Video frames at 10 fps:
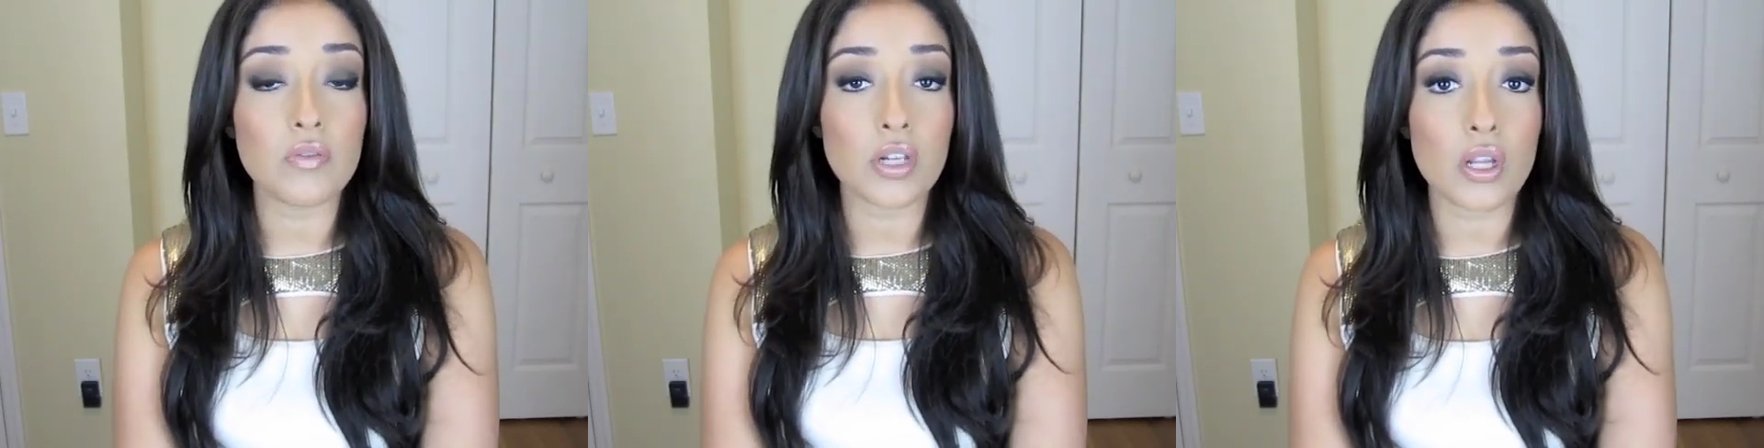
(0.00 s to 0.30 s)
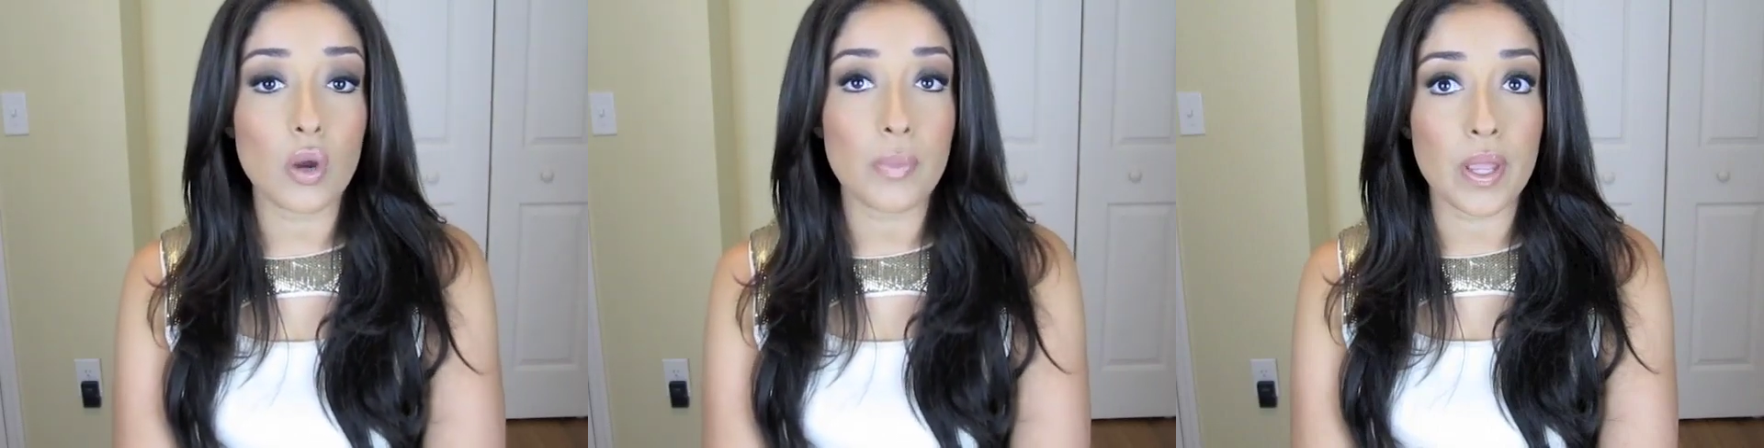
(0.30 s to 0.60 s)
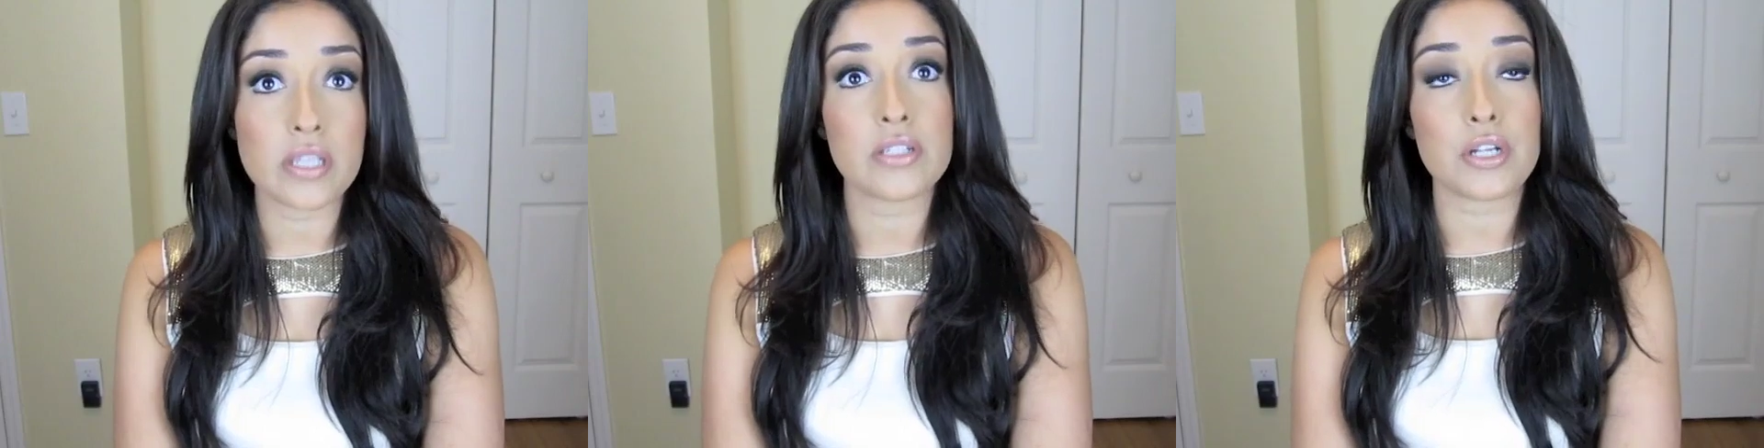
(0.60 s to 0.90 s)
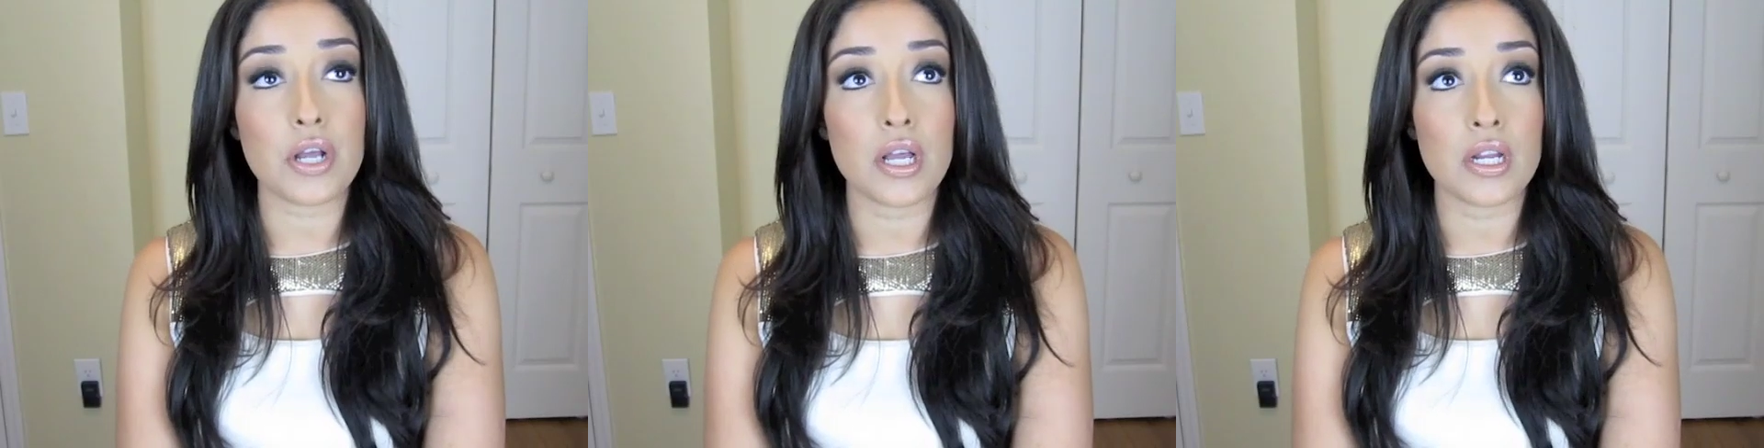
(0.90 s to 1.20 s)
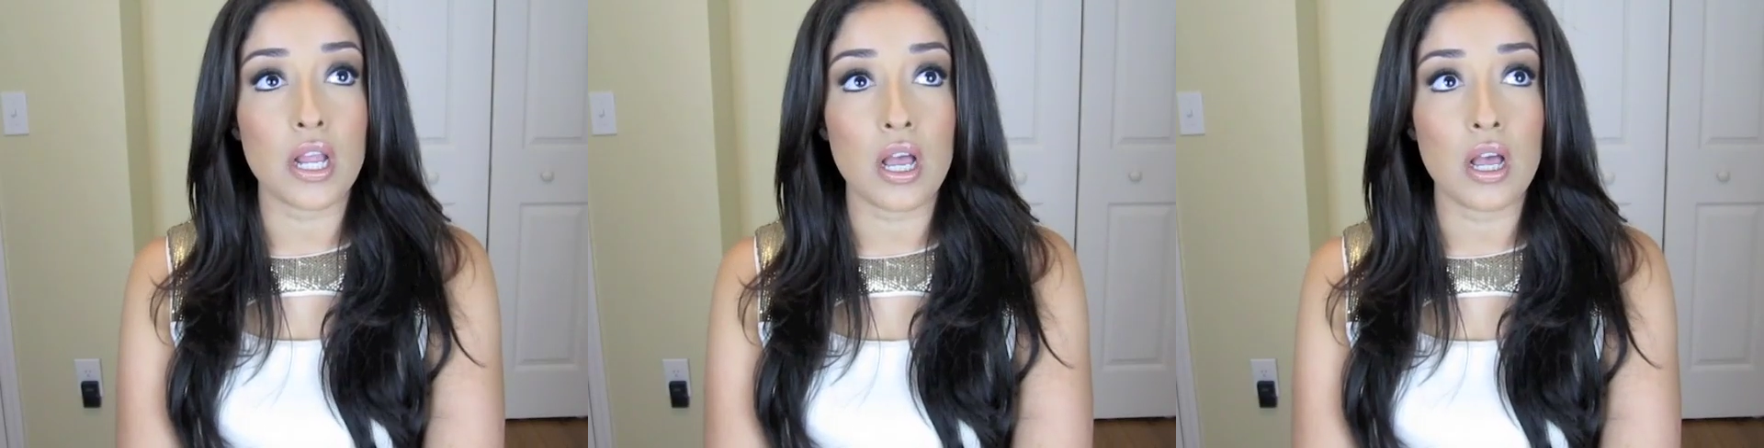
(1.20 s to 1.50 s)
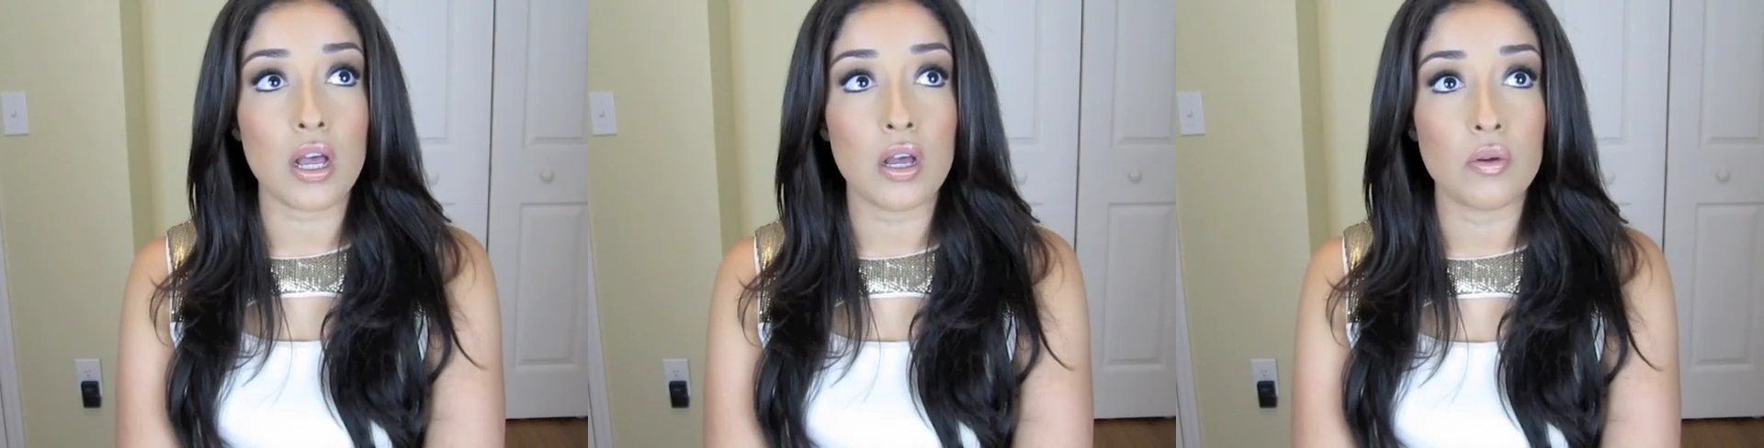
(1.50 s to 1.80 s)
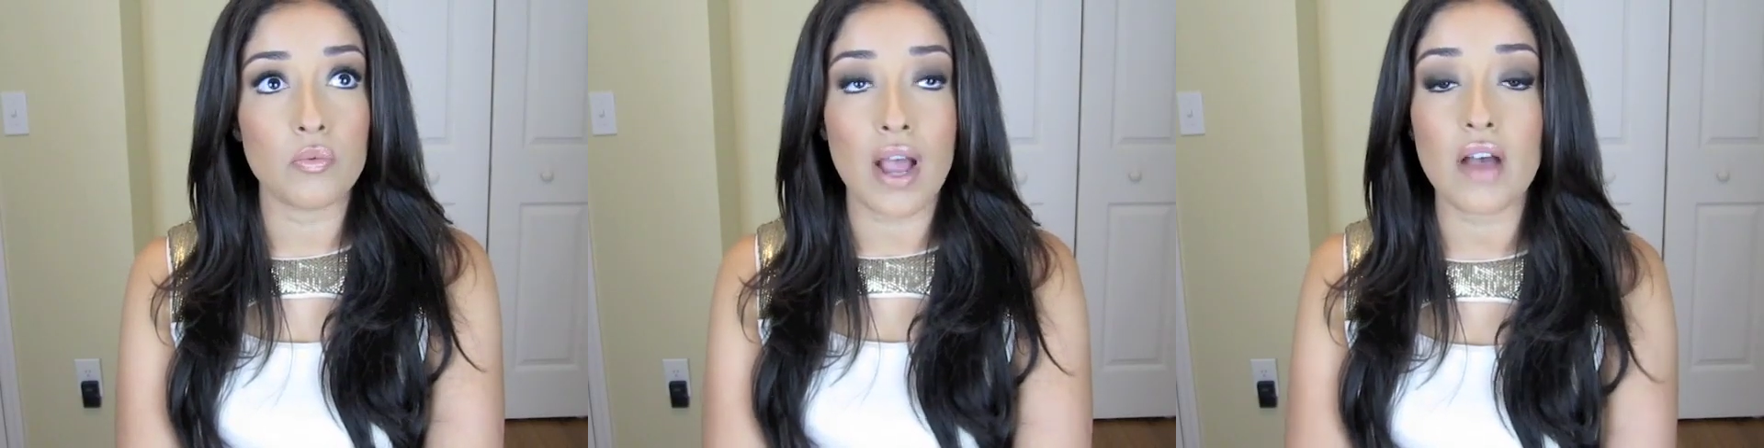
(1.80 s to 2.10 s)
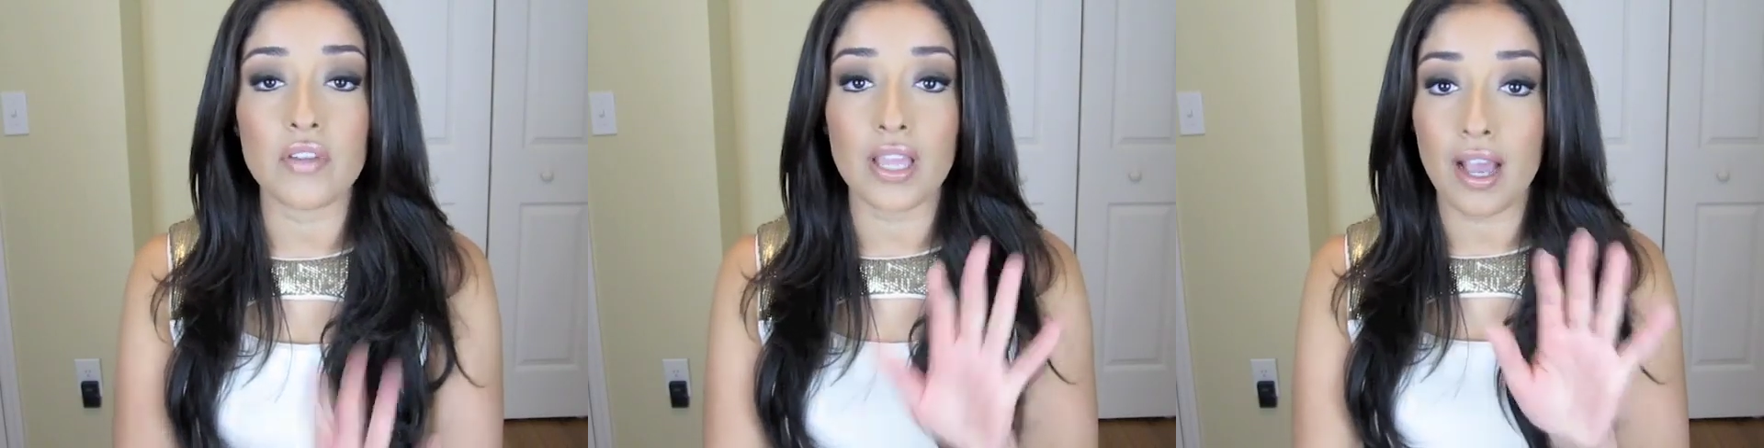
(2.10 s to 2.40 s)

video based on having